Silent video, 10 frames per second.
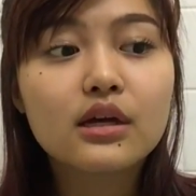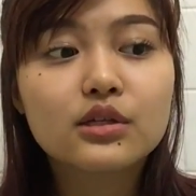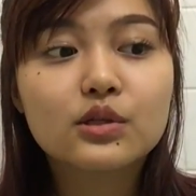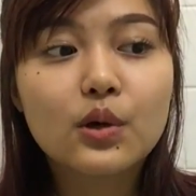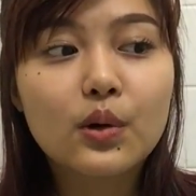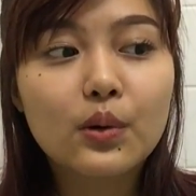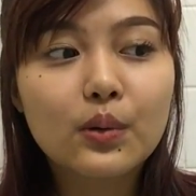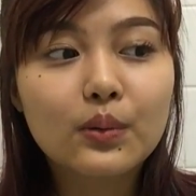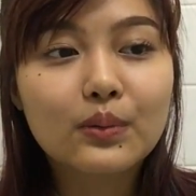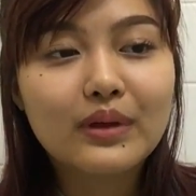
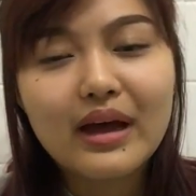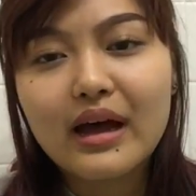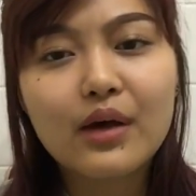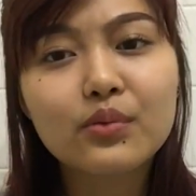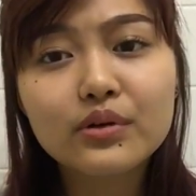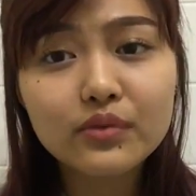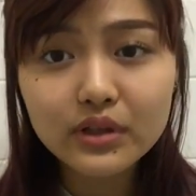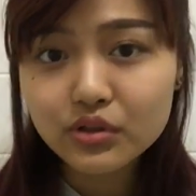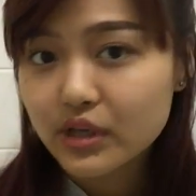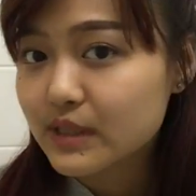So yeah, I wouldn't
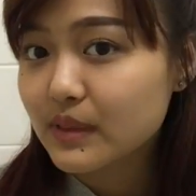really trust